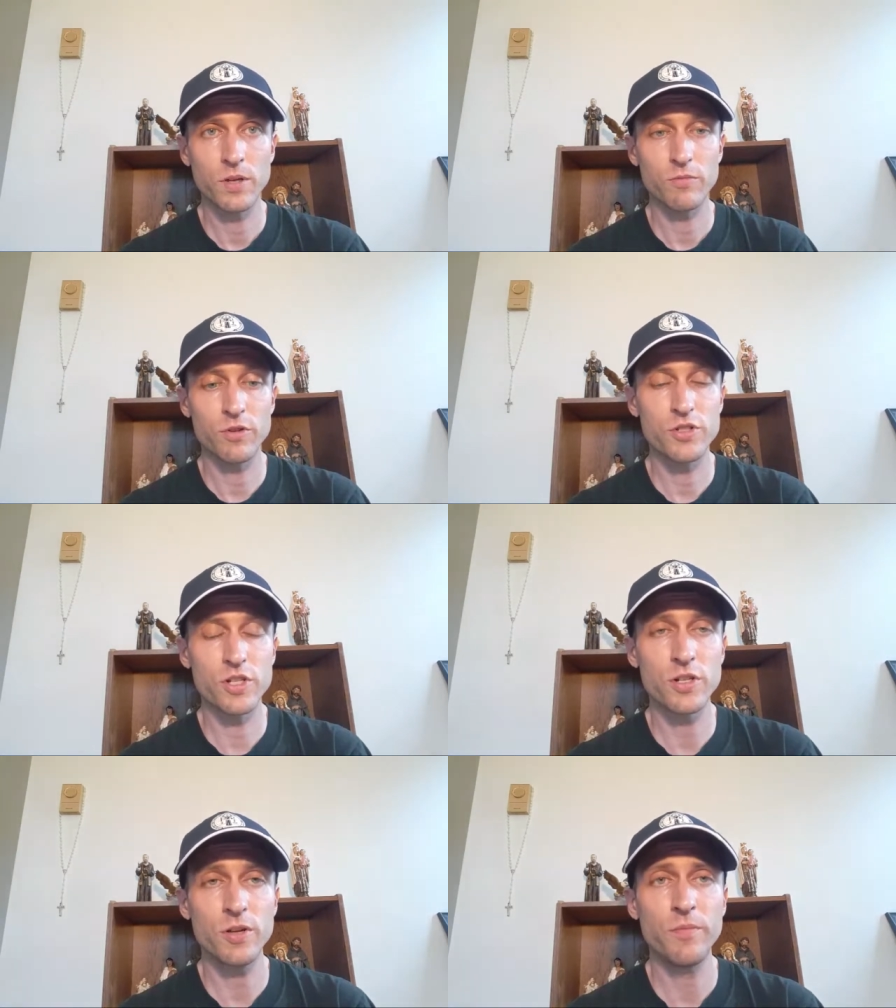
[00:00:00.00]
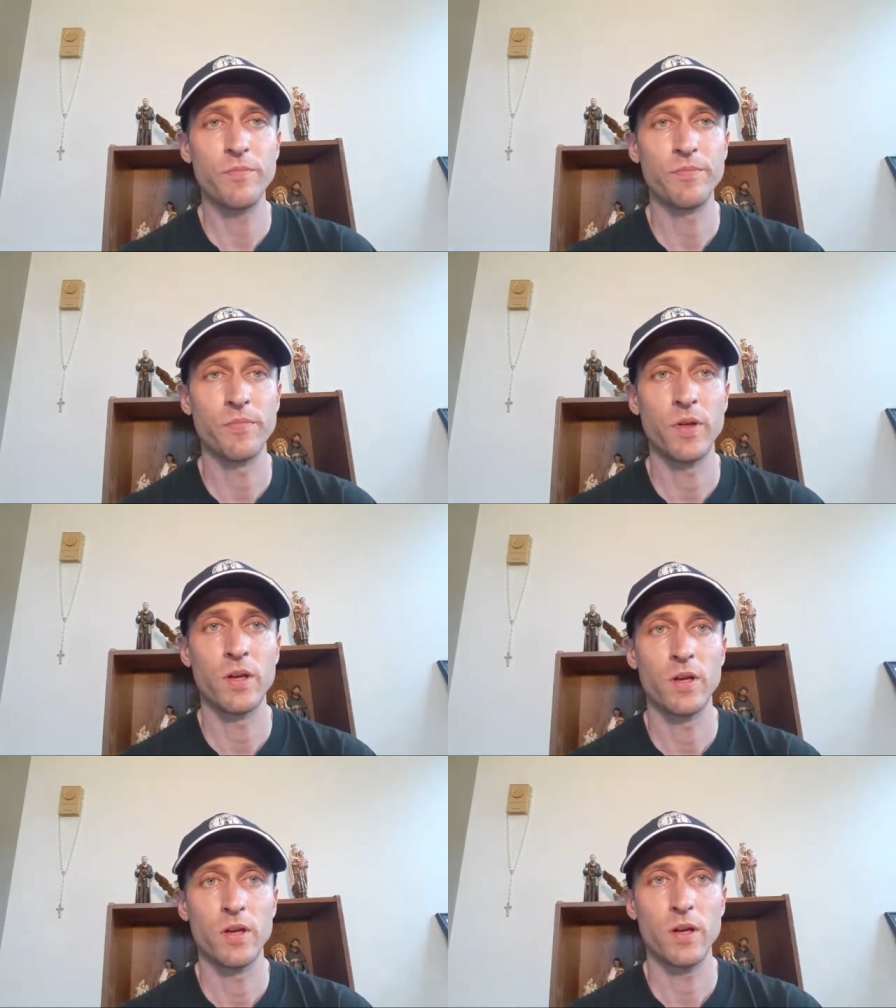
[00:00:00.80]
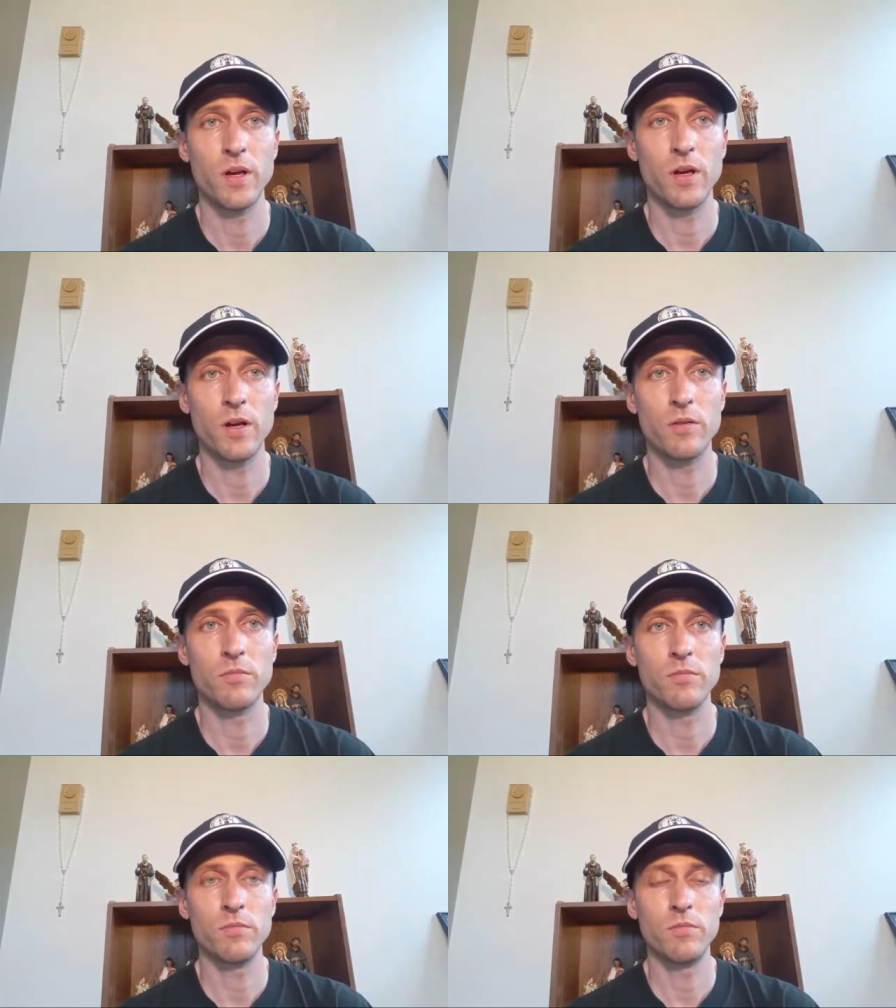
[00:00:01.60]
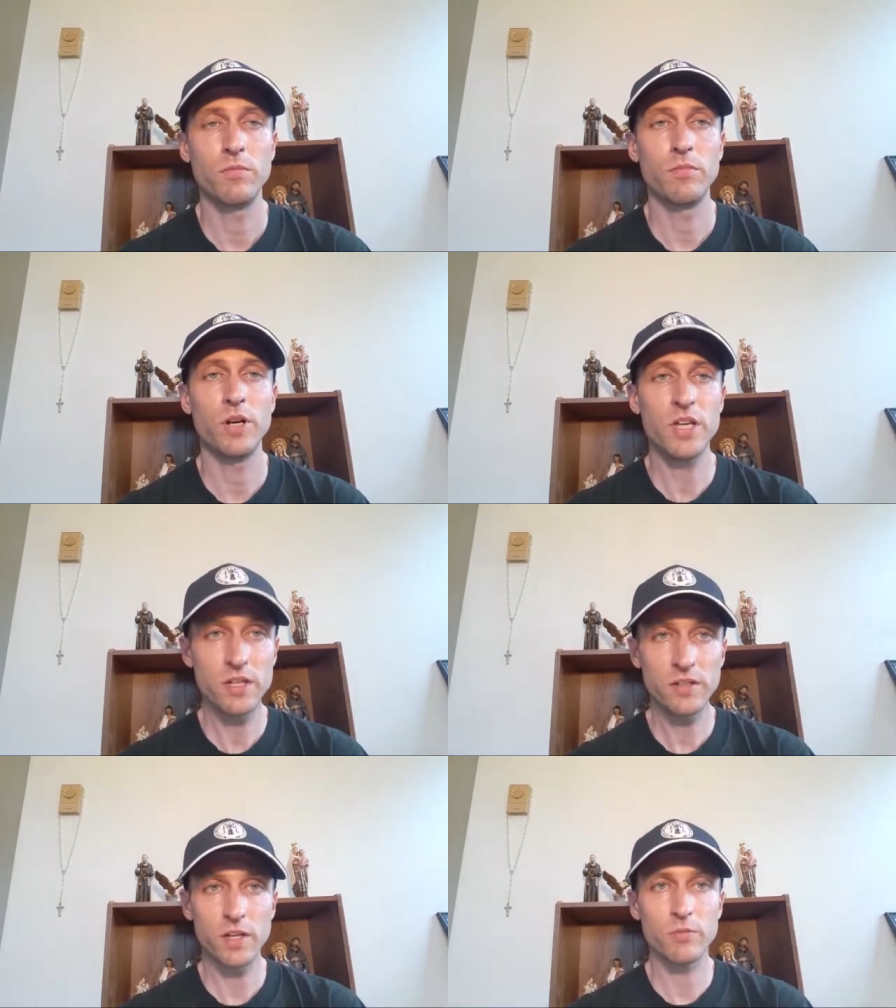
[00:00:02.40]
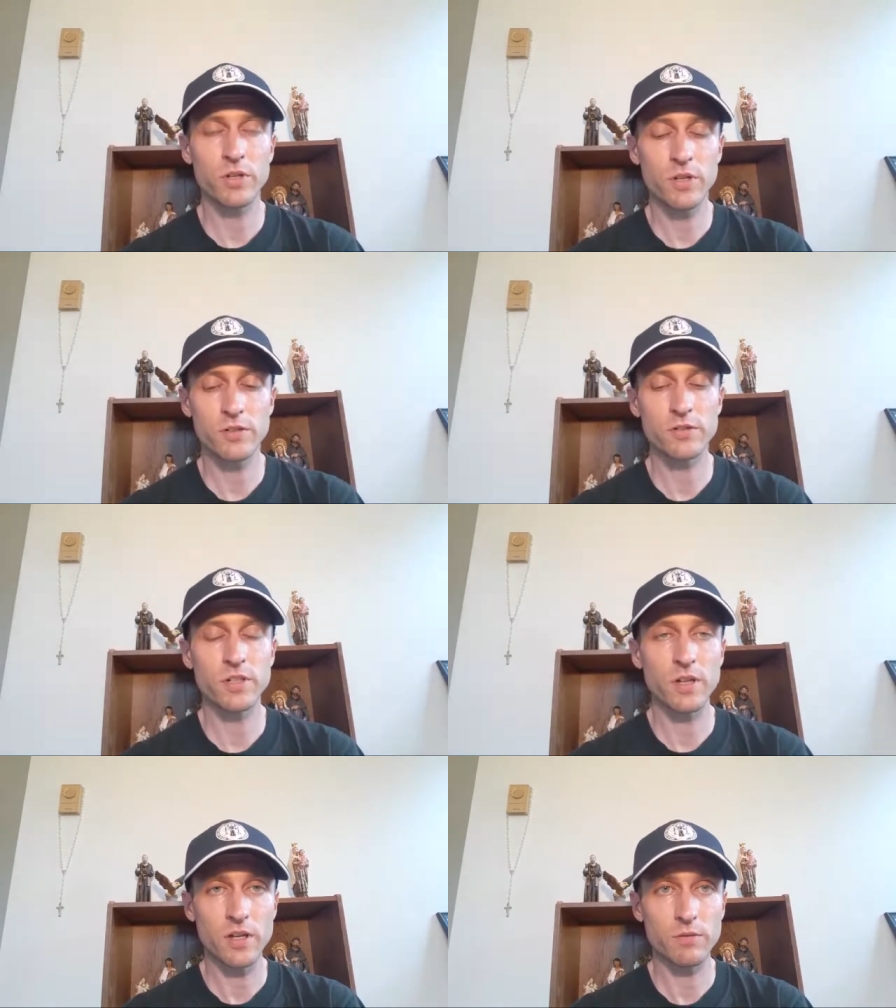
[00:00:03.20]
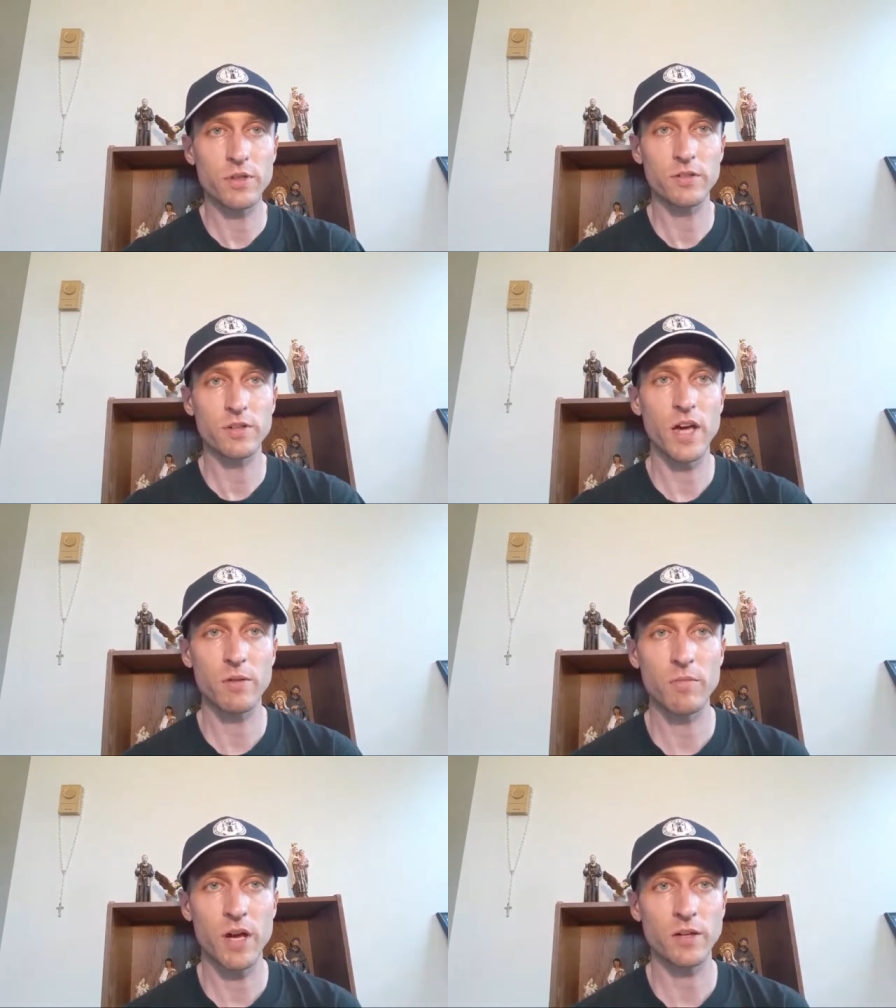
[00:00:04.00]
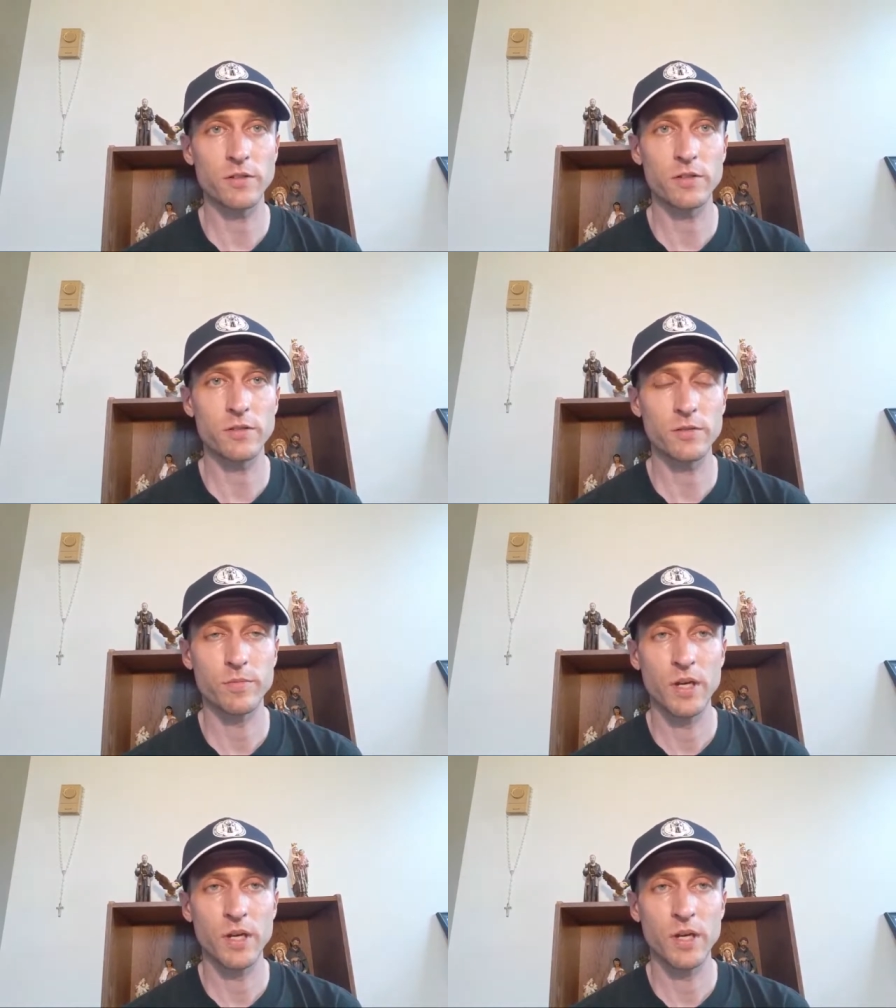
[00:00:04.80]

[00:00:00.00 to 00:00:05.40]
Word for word: Virginia. Um, what he did with his with his Latin masses.